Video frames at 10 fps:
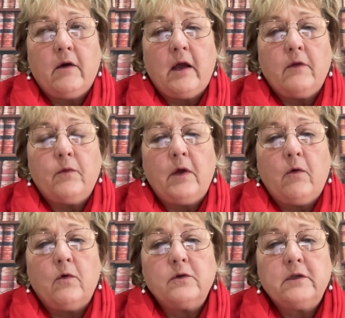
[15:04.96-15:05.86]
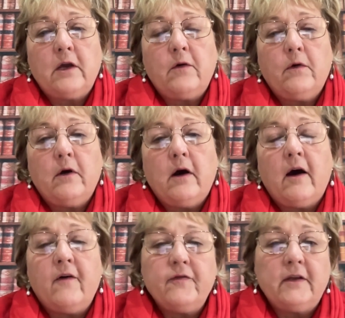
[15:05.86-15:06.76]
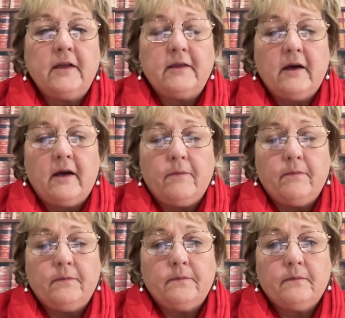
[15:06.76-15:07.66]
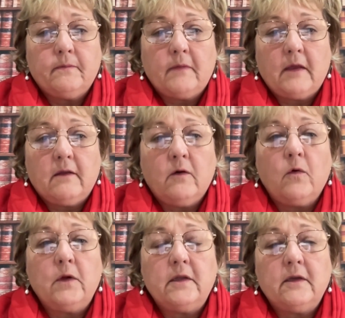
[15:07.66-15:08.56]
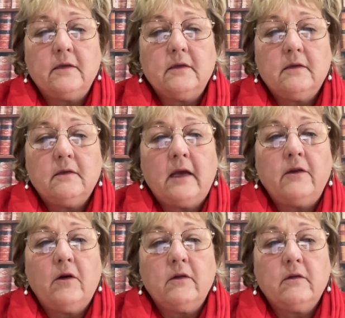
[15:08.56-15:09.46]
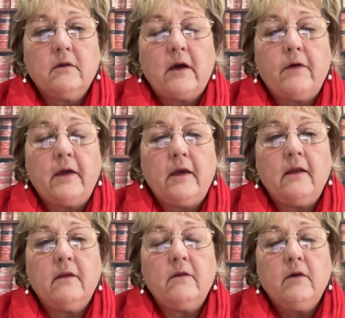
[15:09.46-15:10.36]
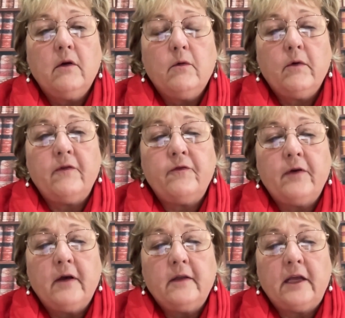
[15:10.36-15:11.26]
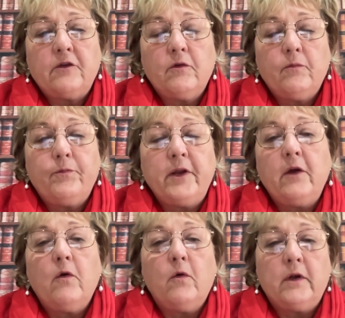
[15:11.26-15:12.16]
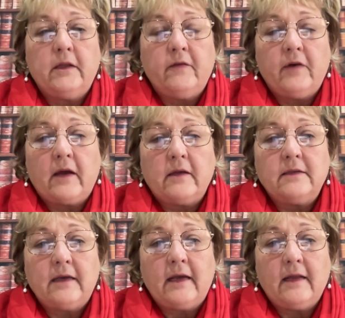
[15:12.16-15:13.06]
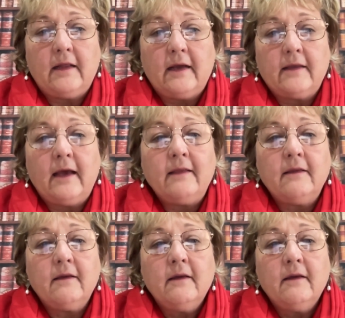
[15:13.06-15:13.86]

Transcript: and we also, after the time, the auditors, they're not going in with that you pre-audit, if I can say it like that.